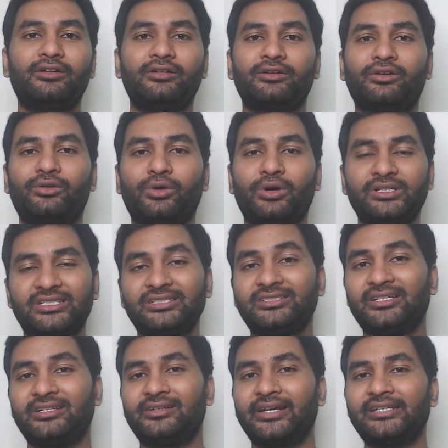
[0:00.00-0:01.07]
question
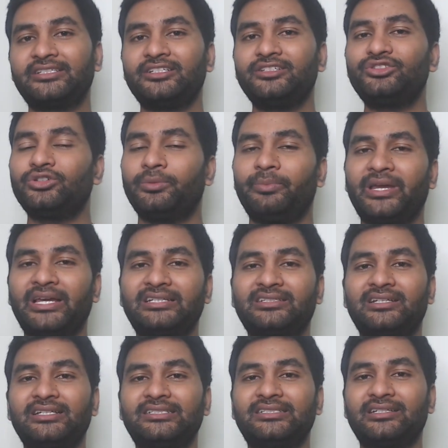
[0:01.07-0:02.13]
generation, so
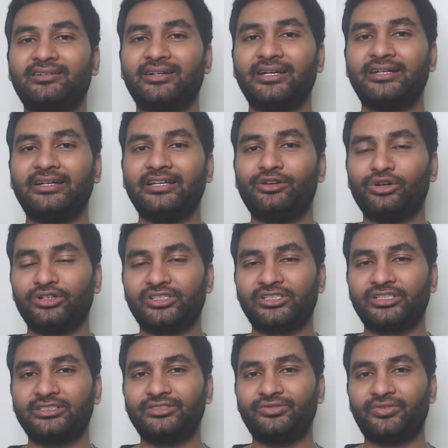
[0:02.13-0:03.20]
basically generating
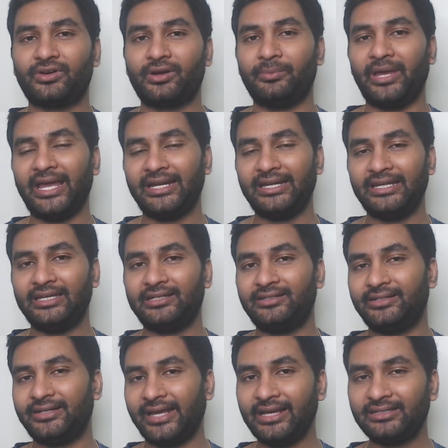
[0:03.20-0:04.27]
questions from any
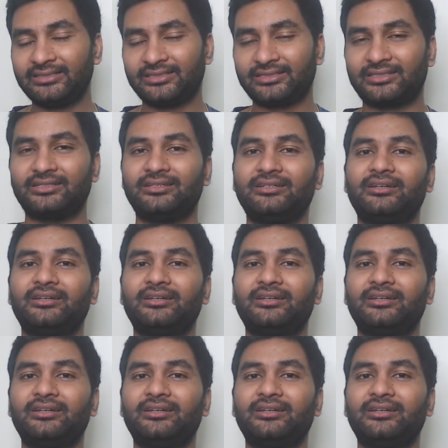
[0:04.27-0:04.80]
text,